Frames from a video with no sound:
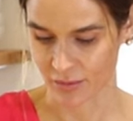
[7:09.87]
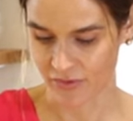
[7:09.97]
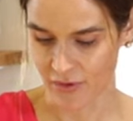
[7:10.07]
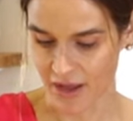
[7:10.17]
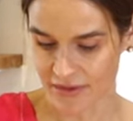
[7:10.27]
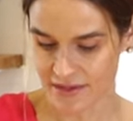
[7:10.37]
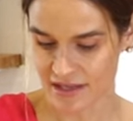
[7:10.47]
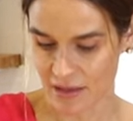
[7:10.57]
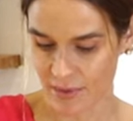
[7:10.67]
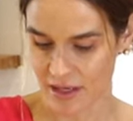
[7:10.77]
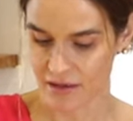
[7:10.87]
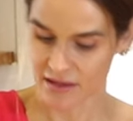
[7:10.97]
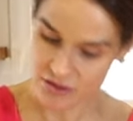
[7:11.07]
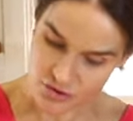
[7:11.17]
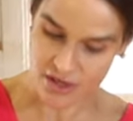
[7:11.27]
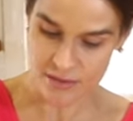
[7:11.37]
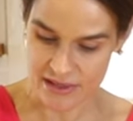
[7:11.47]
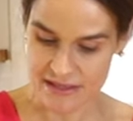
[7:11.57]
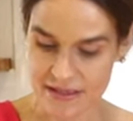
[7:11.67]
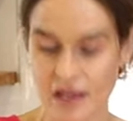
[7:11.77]
If you add the salmon and then try to
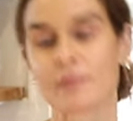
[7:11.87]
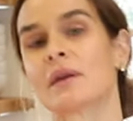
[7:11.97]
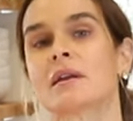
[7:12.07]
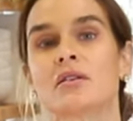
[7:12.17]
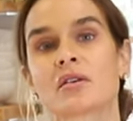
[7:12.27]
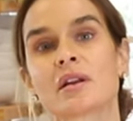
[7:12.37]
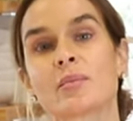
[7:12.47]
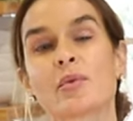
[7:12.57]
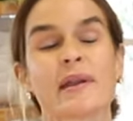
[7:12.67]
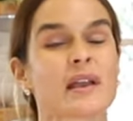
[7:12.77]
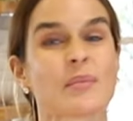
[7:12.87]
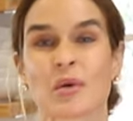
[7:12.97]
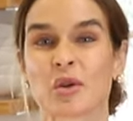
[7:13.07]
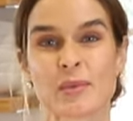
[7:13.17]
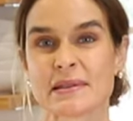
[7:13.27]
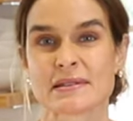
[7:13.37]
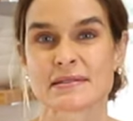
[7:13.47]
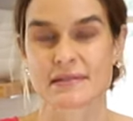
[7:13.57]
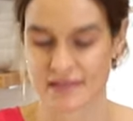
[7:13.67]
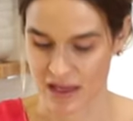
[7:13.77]
mix it up, you're going to break up all your
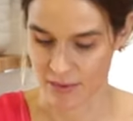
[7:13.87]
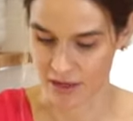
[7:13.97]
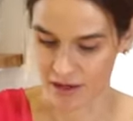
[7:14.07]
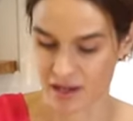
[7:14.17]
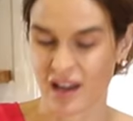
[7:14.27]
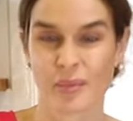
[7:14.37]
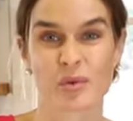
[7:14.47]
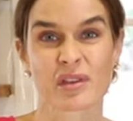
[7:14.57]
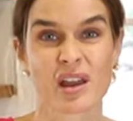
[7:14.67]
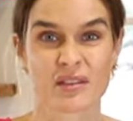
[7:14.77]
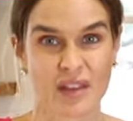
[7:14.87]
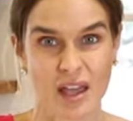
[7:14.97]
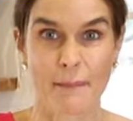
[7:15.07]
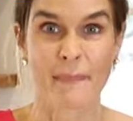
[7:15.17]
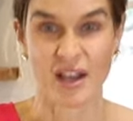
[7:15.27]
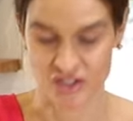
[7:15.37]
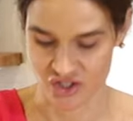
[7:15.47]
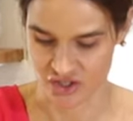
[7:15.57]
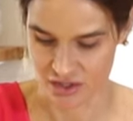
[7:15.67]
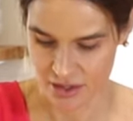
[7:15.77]
pieces of salmon and end up with kind of like a
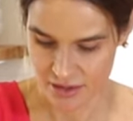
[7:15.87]
mush.